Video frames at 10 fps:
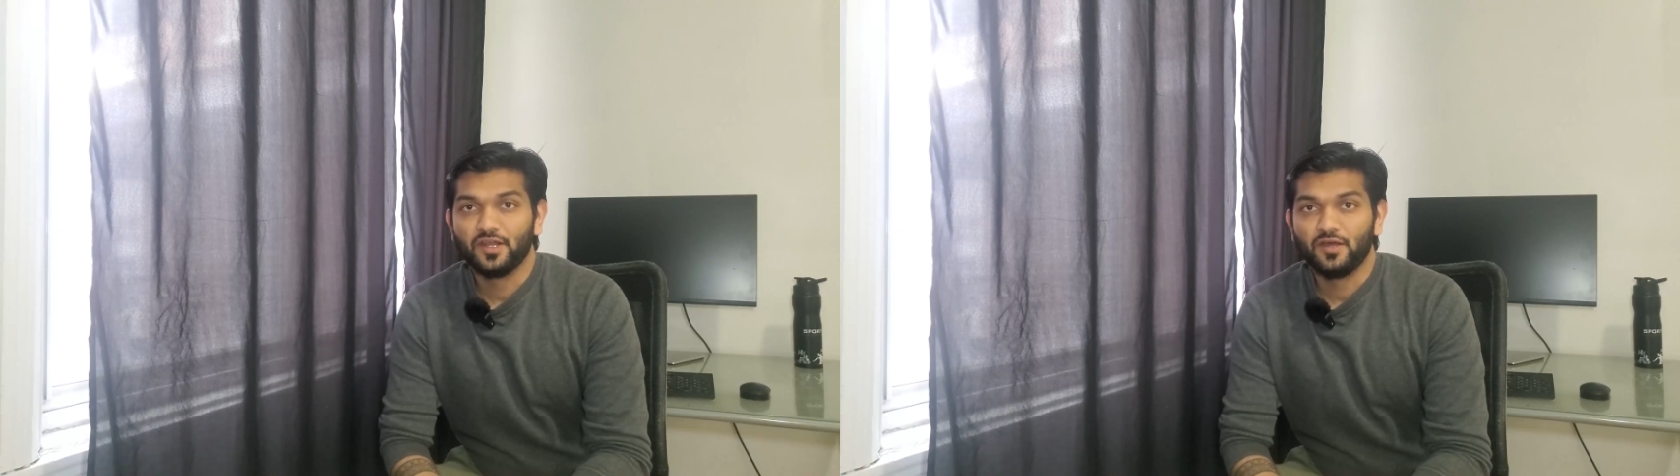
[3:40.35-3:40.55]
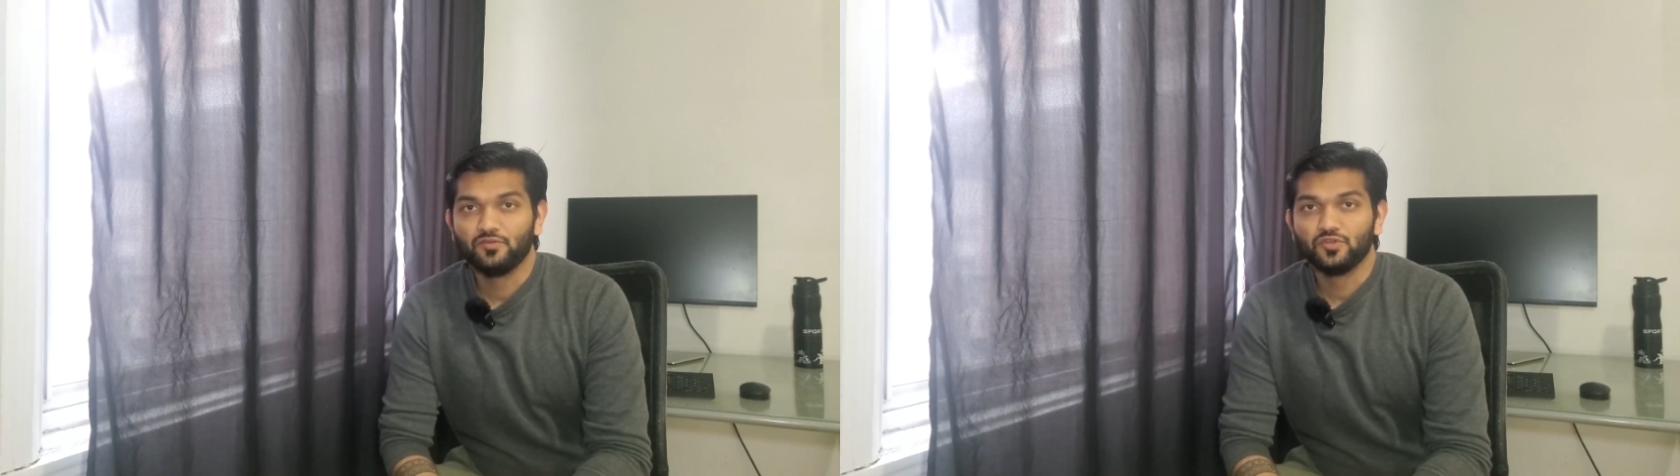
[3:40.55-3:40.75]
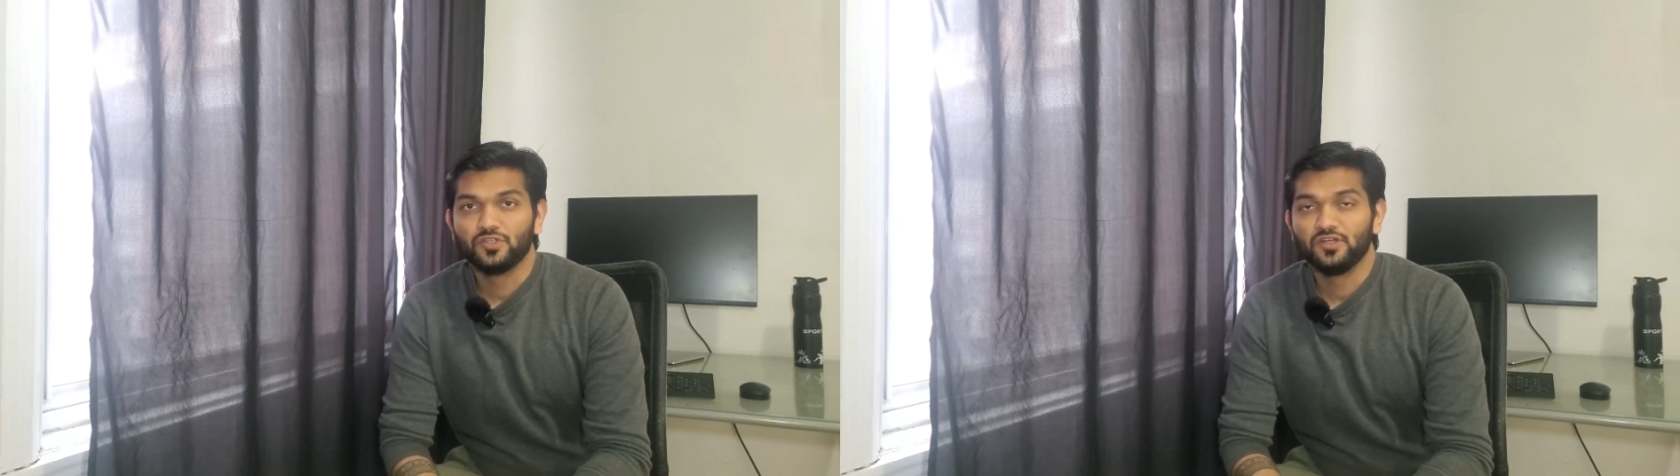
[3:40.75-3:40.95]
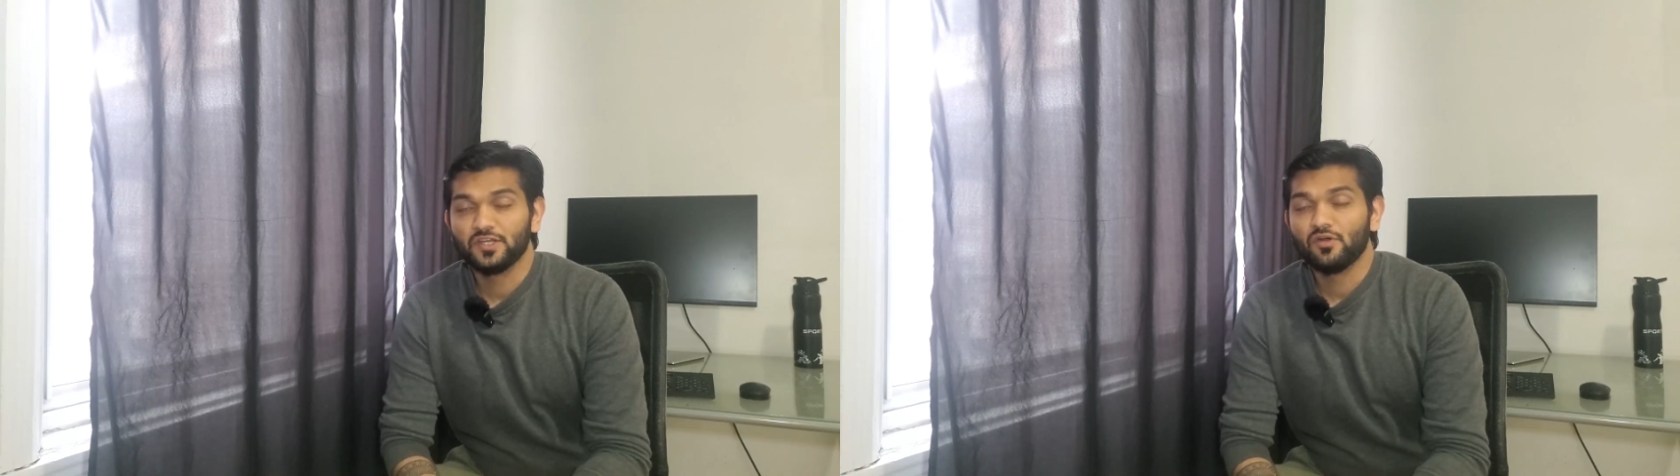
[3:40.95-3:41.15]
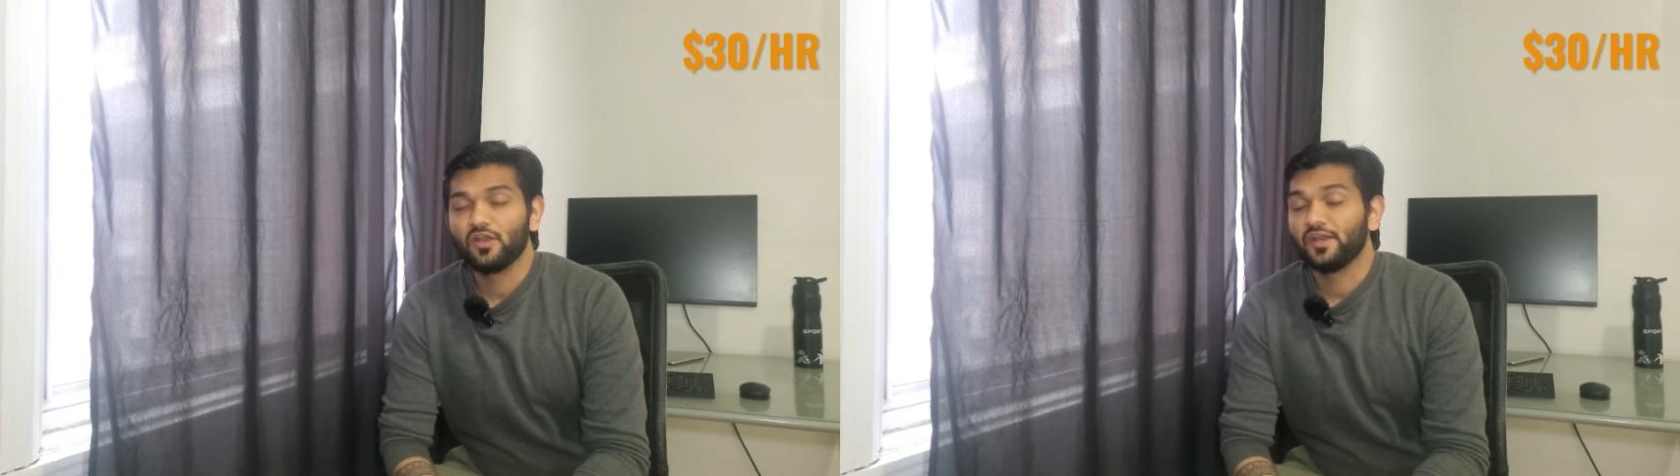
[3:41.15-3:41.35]
around
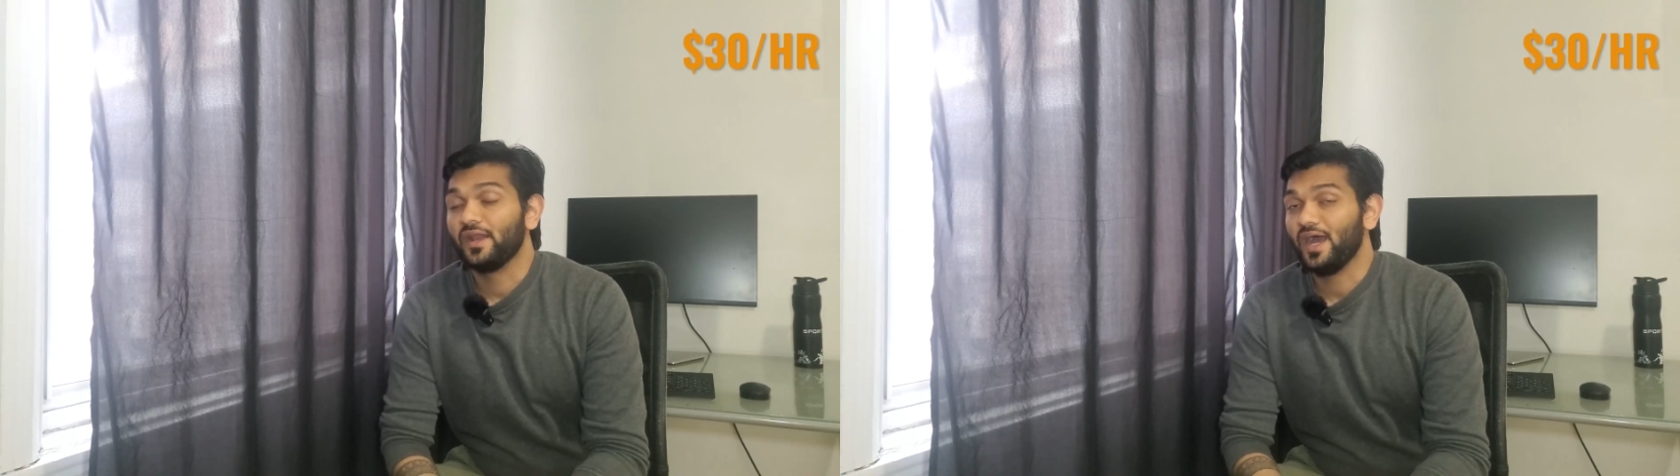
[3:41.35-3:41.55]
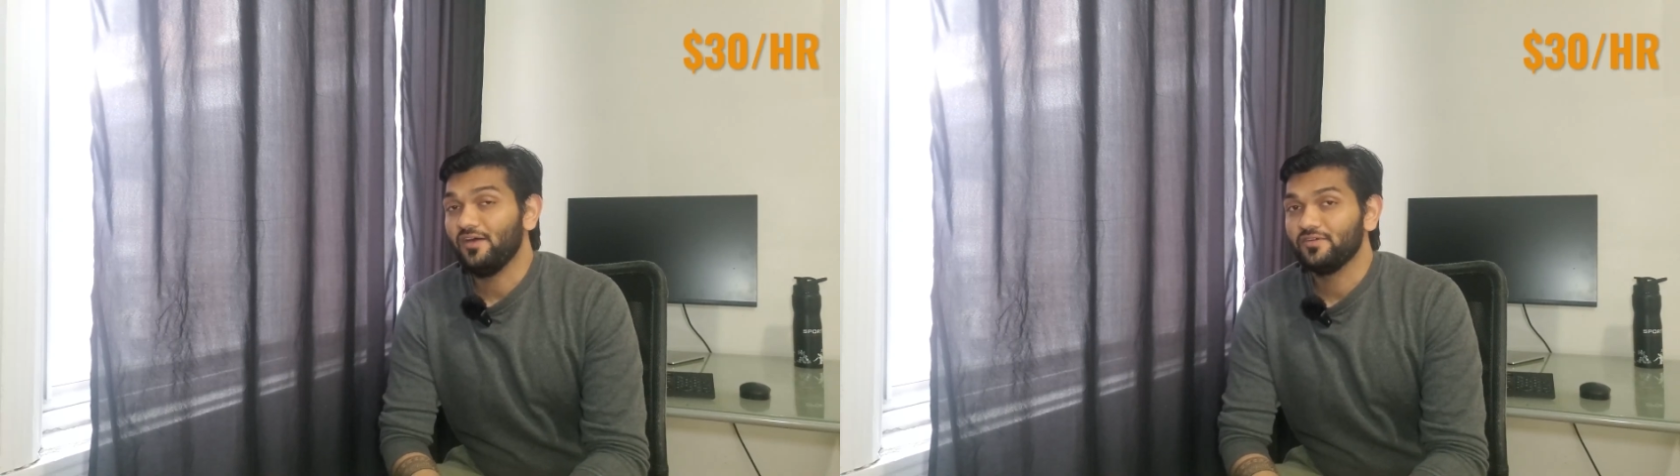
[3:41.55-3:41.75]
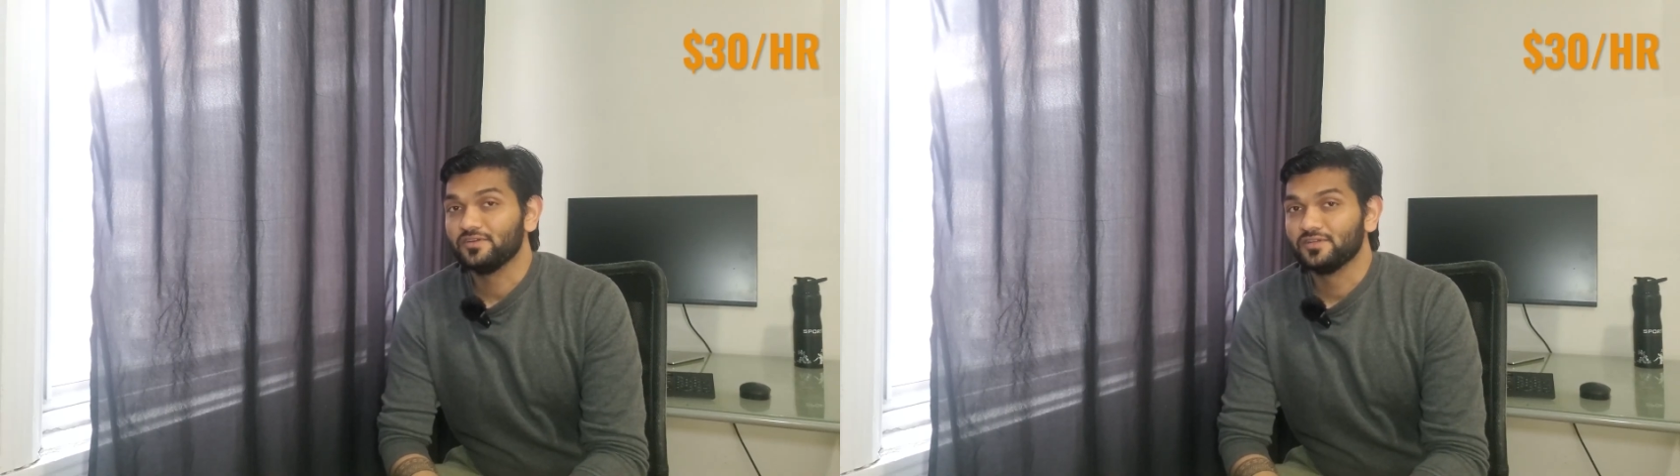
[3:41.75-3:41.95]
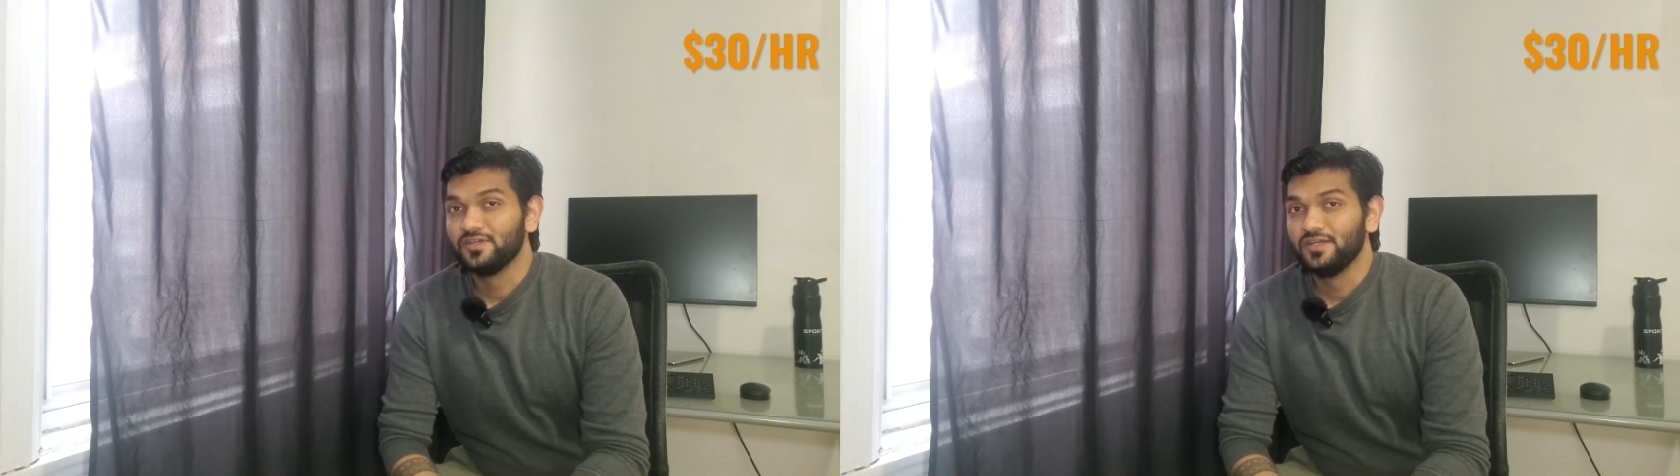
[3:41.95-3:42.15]
$30 an hour,